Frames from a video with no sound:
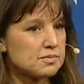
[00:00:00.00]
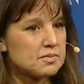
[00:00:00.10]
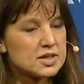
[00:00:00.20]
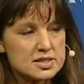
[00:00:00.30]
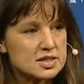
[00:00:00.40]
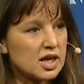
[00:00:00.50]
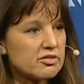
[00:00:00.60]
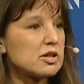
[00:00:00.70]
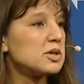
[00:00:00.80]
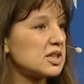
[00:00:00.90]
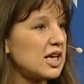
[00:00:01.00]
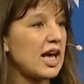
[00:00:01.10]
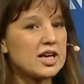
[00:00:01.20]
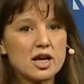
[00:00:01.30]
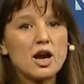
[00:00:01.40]
This government
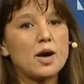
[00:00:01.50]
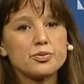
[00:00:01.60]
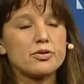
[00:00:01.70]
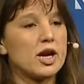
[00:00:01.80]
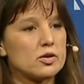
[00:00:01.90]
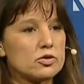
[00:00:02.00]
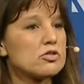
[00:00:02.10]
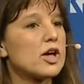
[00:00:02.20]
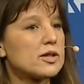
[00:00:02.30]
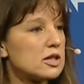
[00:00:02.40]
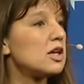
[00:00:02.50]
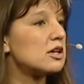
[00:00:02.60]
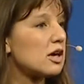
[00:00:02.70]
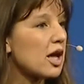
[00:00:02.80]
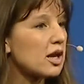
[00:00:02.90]
cannot operate without the
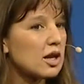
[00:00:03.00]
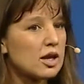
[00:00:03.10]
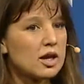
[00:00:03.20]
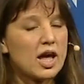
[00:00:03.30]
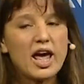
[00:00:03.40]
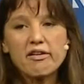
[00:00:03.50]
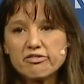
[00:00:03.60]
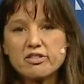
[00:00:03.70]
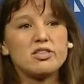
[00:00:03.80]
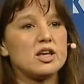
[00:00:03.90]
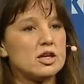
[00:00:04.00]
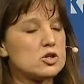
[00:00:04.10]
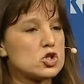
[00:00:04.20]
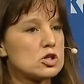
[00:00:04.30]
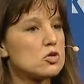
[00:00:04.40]
internet everything you
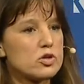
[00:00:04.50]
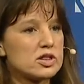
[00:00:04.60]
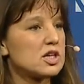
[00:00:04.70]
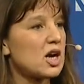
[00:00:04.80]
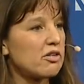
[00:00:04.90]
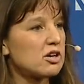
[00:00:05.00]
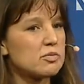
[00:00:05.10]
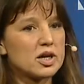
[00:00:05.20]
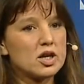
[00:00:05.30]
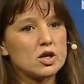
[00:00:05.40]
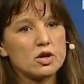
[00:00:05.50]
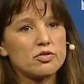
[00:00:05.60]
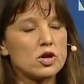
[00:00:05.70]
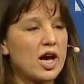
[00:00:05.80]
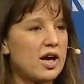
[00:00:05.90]
do with the government, you know, if
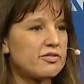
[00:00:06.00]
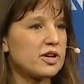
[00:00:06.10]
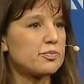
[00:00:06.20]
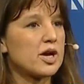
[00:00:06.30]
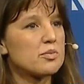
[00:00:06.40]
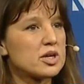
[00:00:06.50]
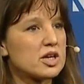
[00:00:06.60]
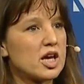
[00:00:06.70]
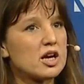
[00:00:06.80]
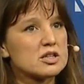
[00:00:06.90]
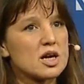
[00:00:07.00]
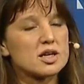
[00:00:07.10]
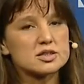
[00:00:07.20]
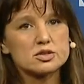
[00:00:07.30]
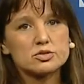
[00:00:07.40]
you have a primary care
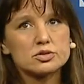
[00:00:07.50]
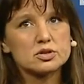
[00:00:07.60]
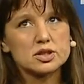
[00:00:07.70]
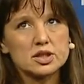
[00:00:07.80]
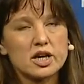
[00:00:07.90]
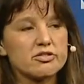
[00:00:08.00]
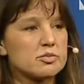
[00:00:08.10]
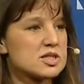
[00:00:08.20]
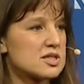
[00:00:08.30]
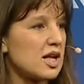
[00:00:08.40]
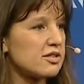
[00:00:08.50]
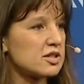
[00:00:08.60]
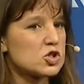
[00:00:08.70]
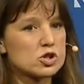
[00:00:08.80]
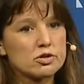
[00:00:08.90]
doctor through the government's health
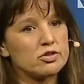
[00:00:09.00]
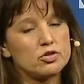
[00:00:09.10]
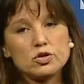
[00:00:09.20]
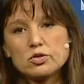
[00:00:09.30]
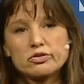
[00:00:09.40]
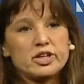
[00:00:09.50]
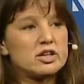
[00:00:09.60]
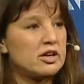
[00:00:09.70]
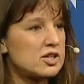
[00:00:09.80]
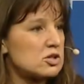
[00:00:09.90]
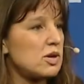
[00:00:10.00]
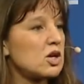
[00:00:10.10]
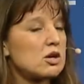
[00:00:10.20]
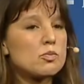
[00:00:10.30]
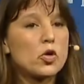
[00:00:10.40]
insurance, you use the internet to make
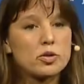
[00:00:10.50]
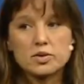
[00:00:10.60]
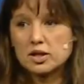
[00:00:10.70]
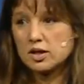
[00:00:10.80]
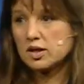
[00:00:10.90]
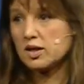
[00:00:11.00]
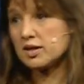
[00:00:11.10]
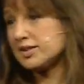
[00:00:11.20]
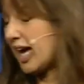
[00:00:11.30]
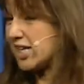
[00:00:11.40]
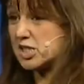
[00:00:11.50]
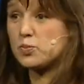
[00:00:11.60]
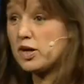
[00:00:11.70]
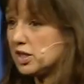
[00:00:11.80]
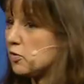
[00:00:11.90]
your appointment. That is
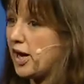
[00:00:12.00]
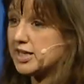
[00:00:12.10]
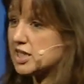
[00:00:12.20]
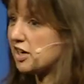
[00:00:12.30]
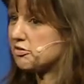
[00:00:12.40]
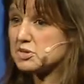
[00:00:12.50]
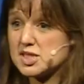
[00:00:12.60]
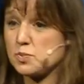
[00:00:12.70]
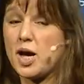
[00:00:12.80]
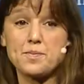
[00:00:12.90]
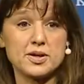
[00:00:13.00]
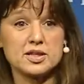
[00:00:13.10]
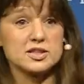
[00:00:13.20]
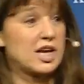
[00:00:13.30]
partly why the government's popular.